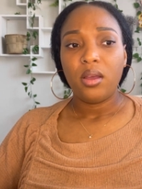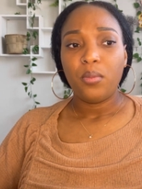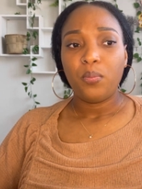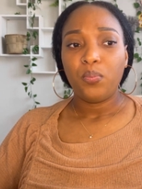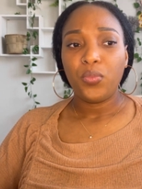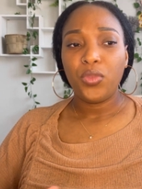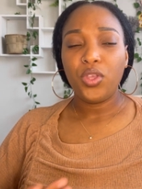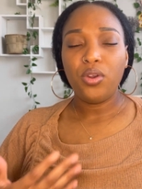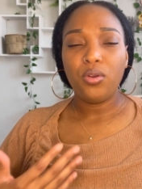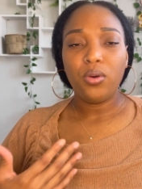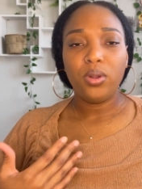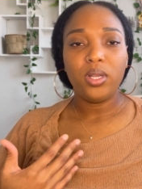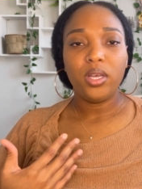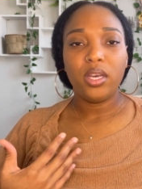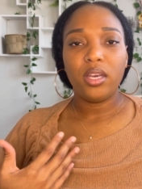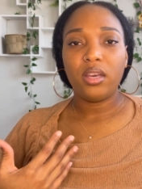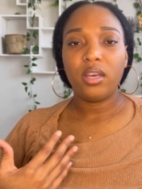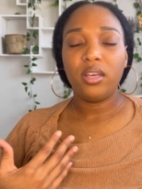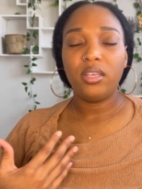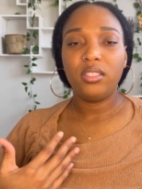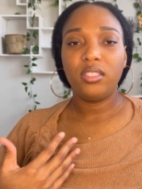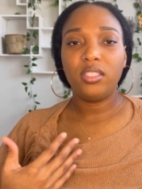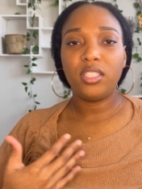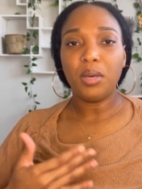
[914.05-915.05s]
you know, like
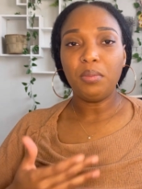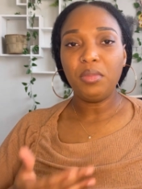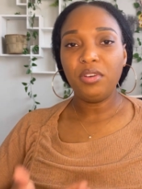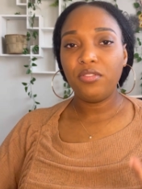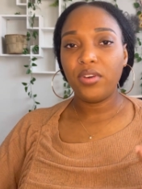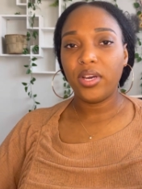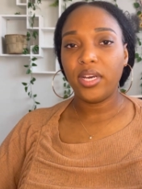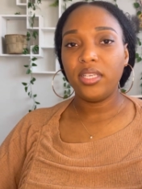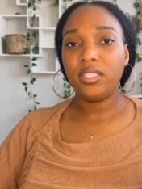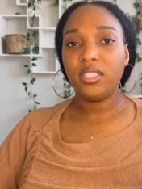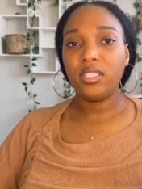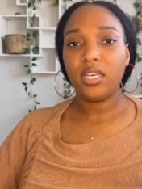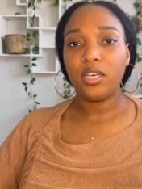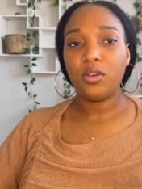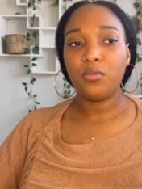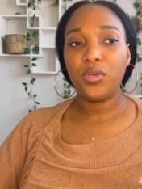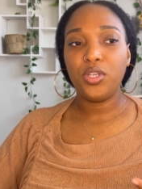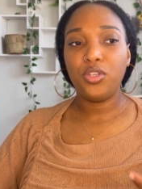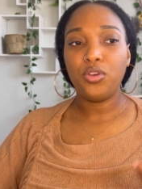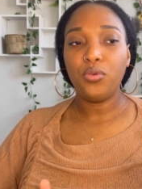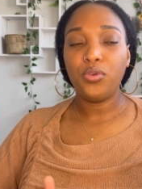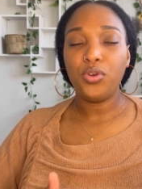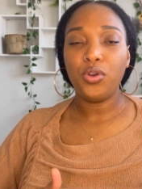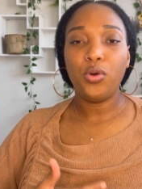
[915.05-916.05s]
some of us, like we
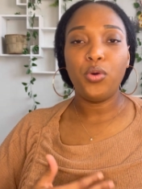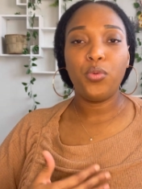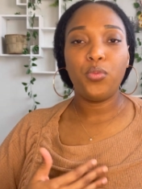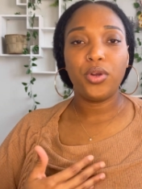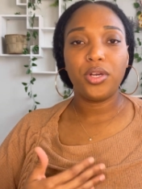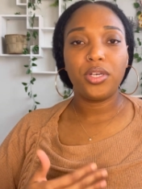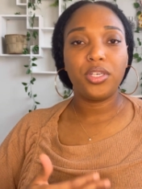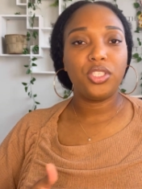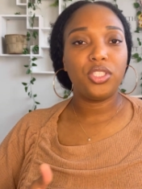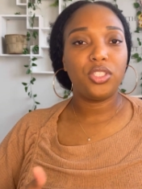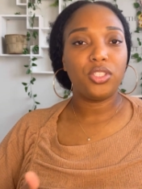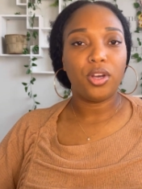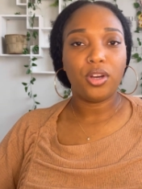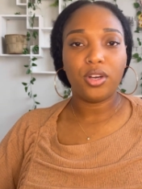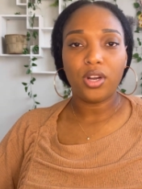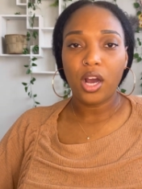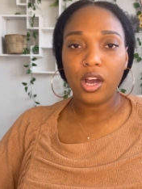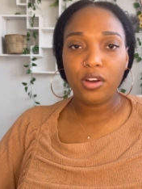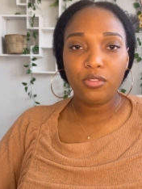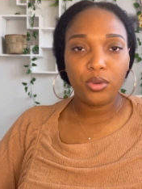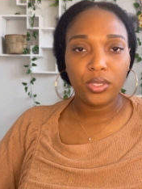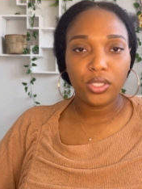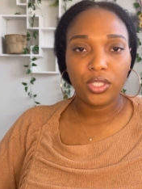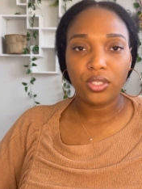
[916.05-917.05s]
don't know where to start
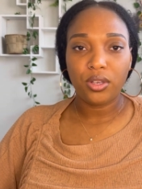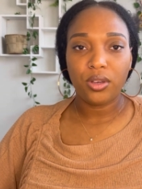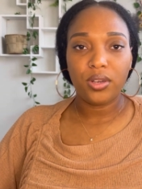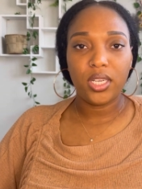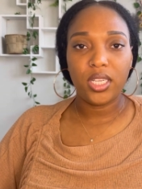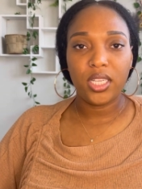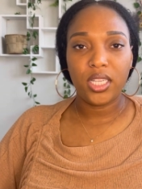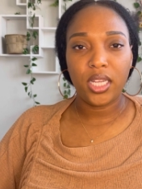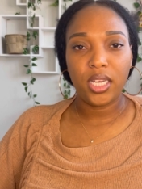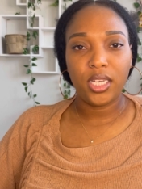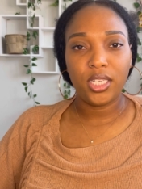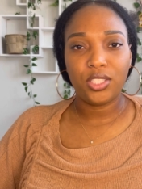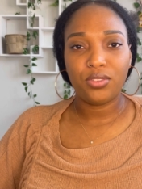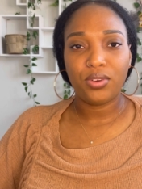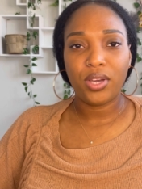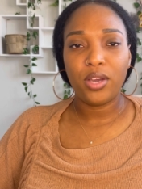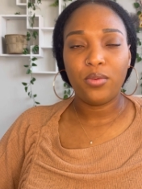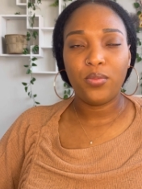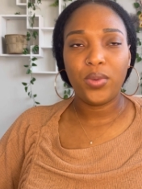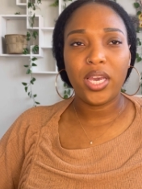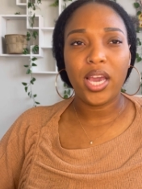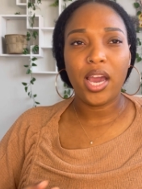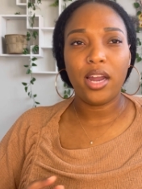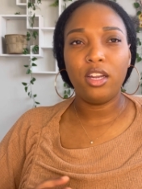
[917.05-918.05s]
off with certain things, right?
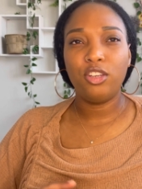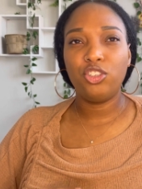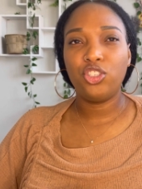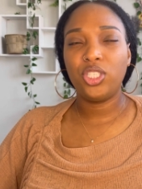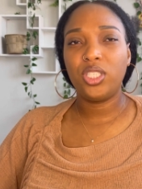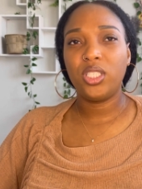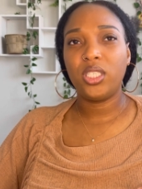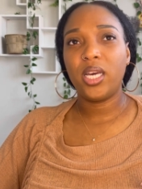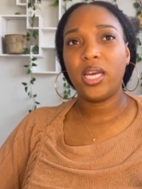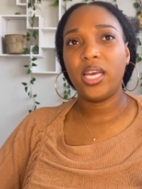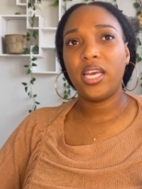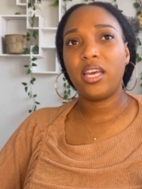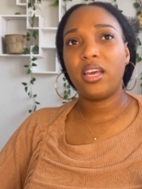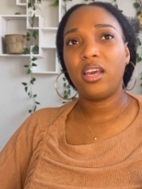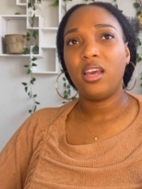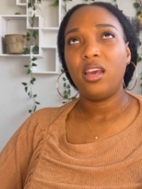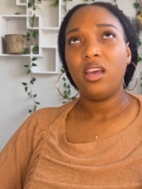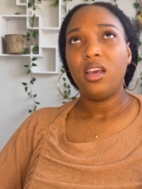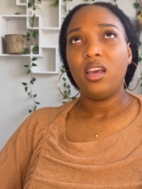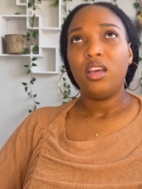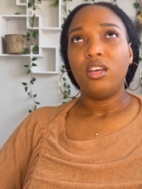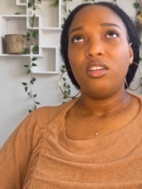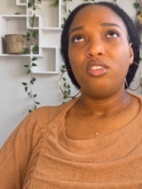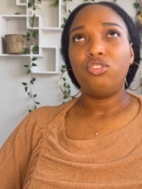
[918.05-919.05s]
We kind of just like
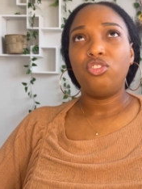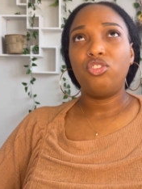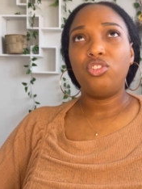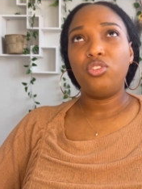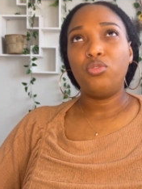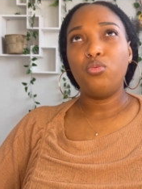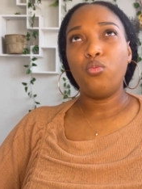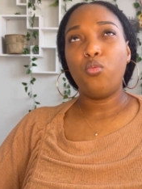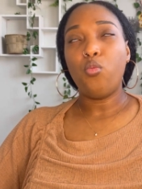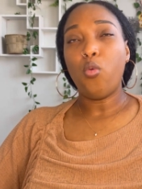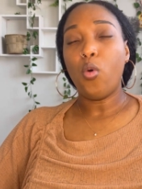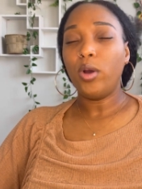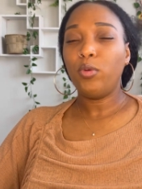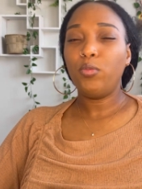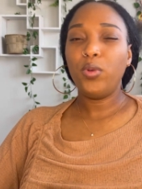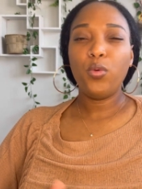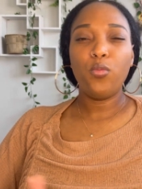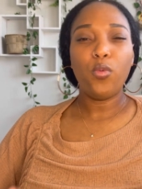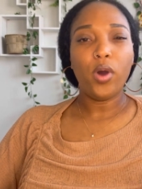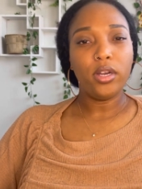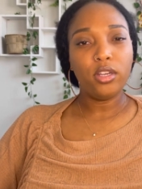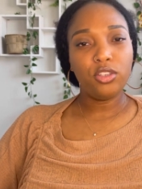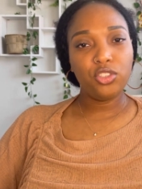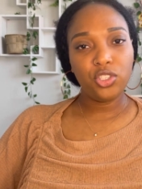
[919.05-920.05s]
we
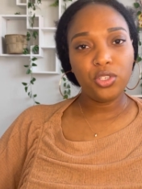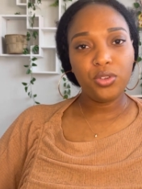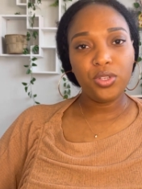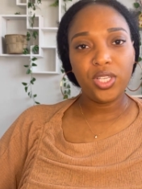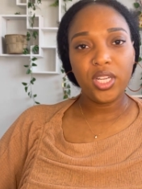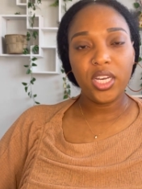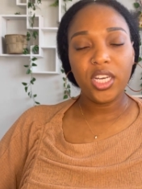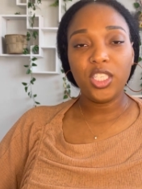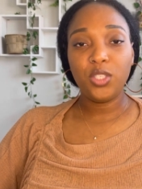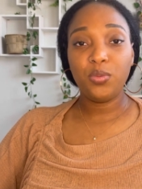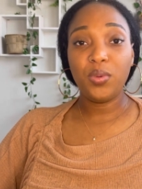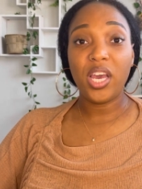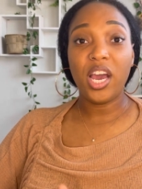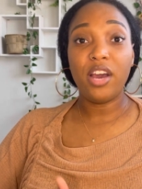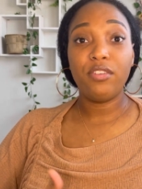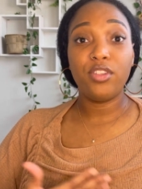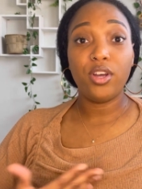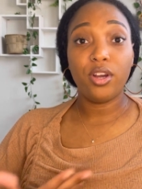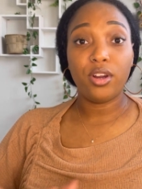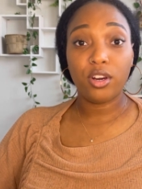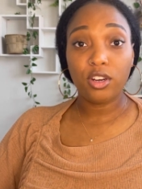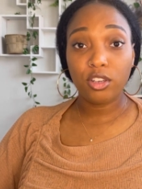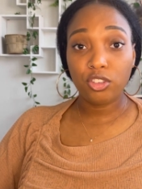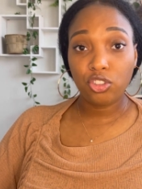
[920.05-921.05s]
want to do things, we have the
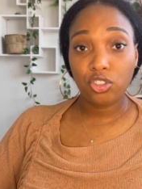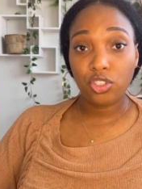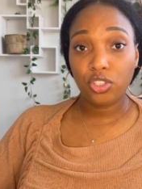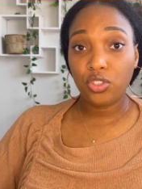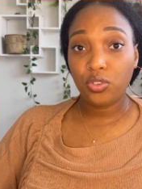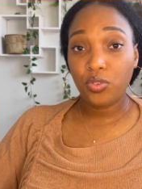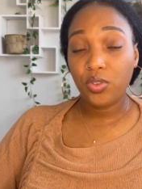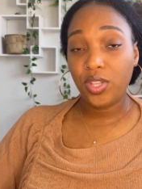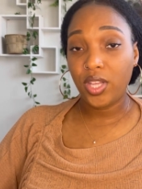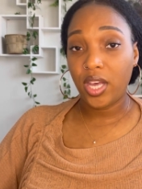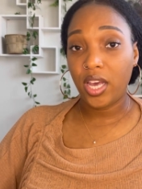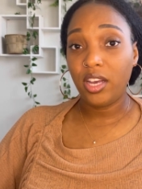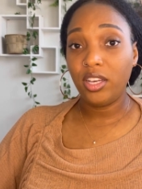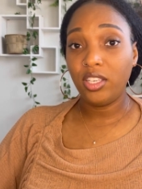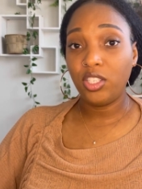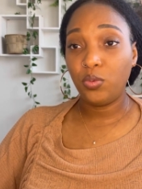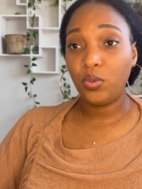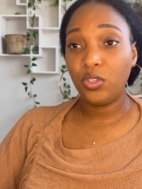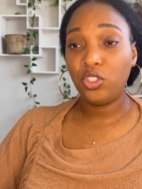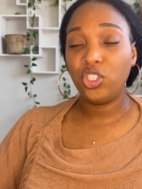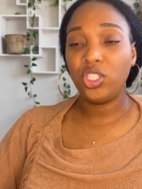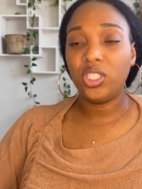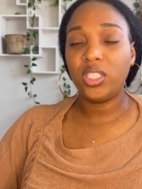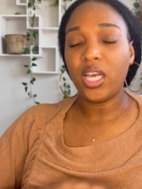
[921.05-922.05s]
urge to do things,
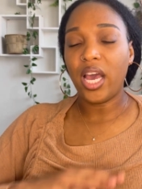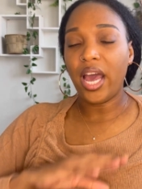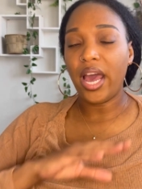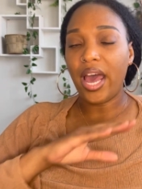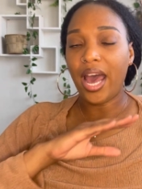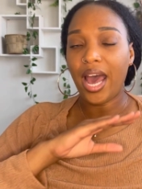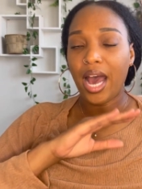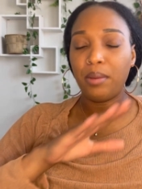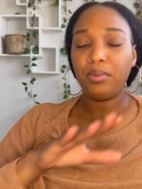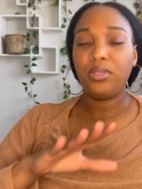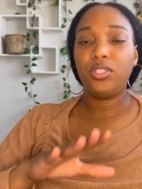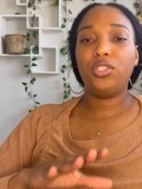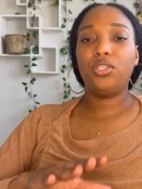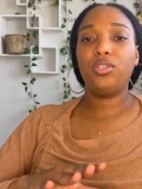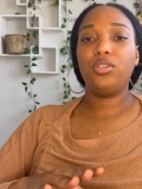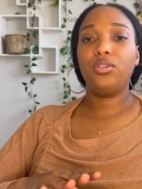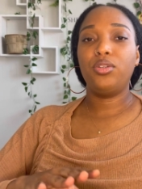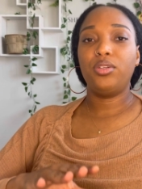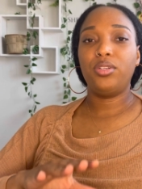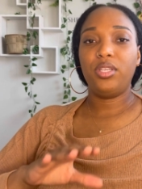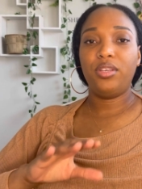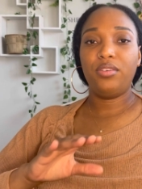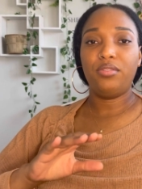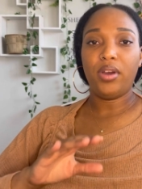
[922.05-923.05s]
which is
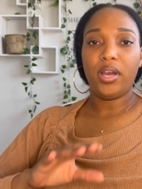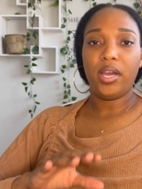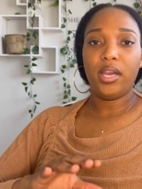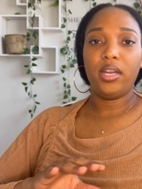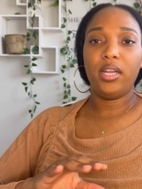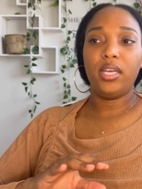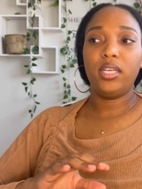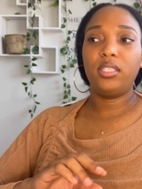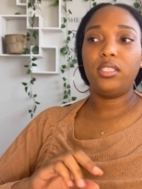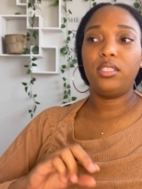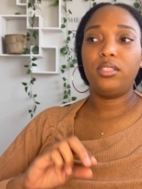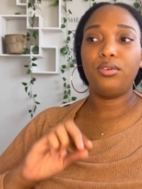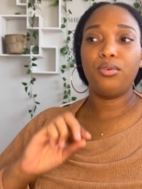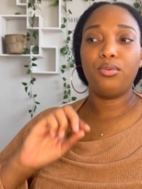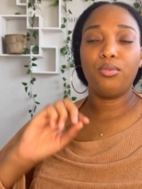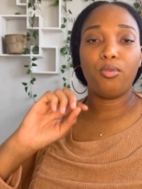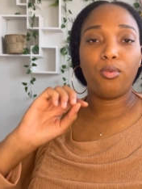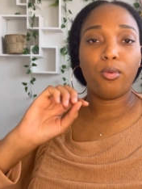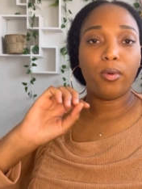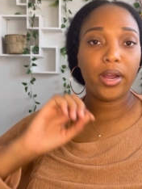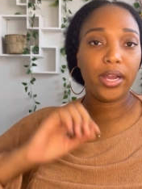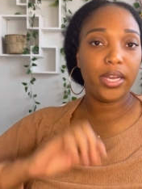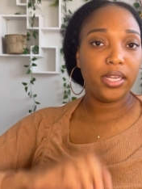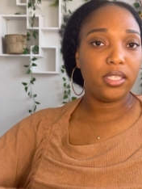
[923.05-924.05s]
absolutely fine. It's the
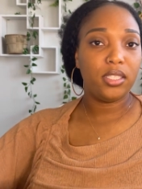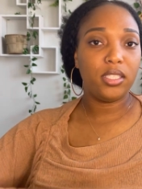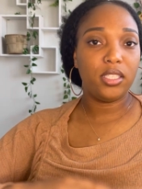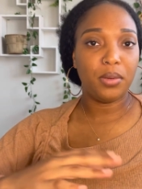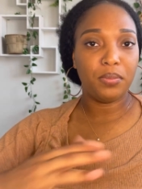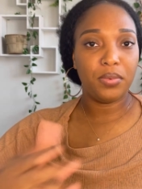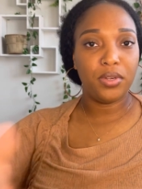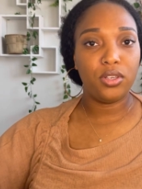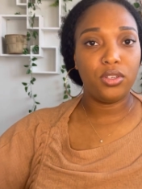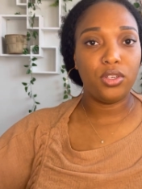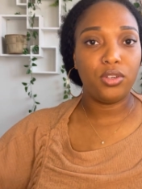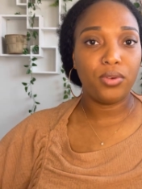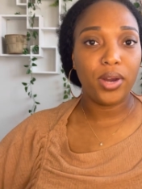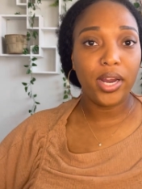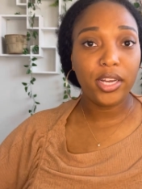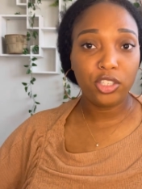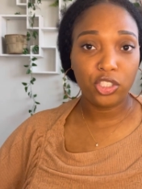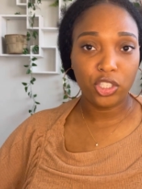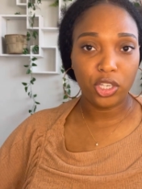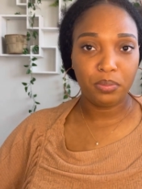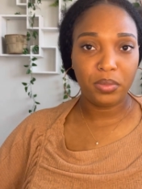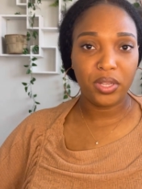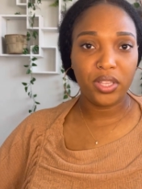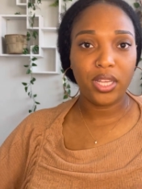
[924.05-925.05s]
right step in the
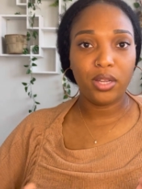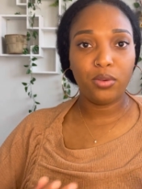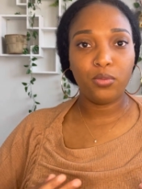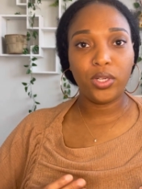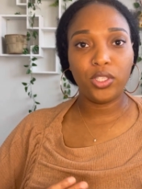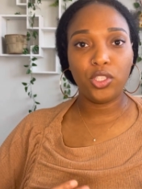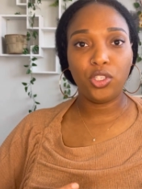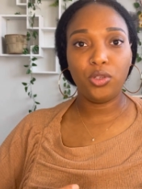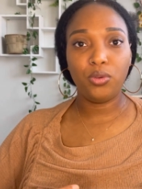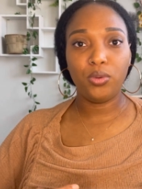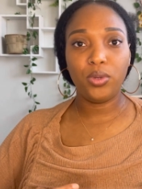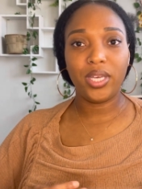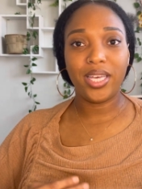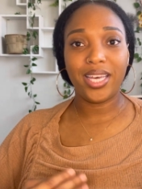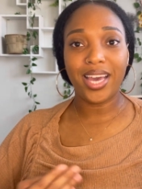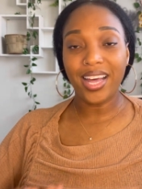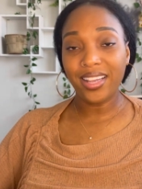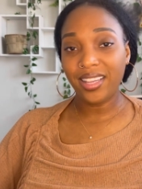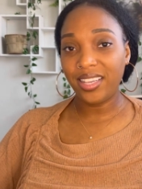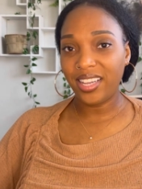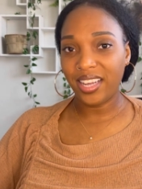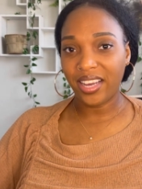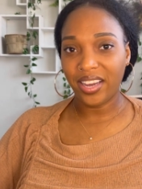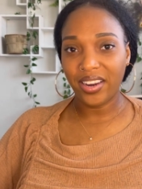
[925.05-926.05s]
direction. But then when you
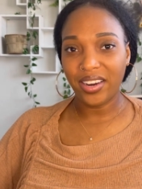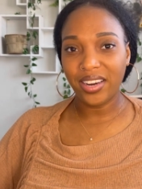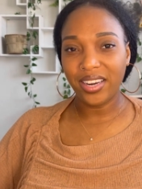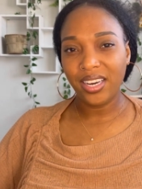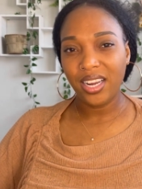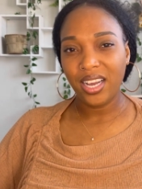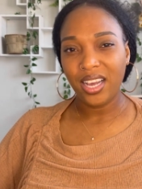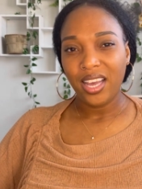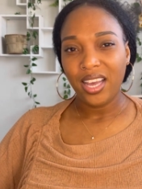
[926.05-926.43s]
get there,